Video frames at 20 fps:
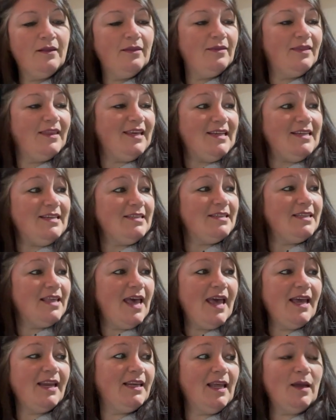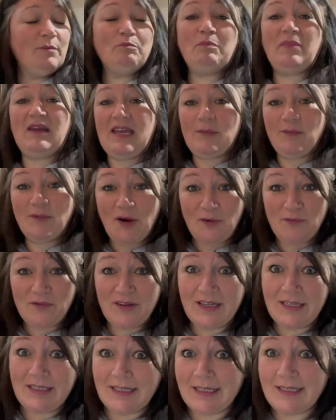the headlamp beam
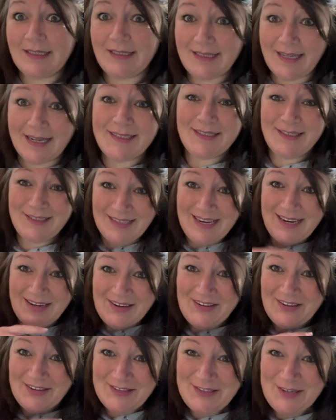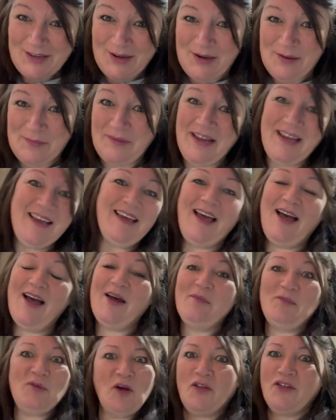converters, that's the technical term,
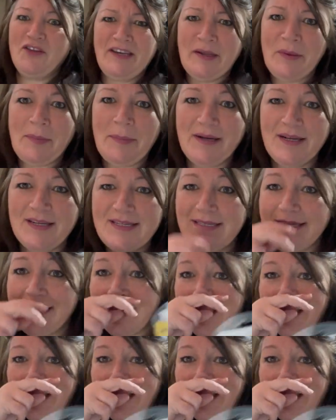not the dippers.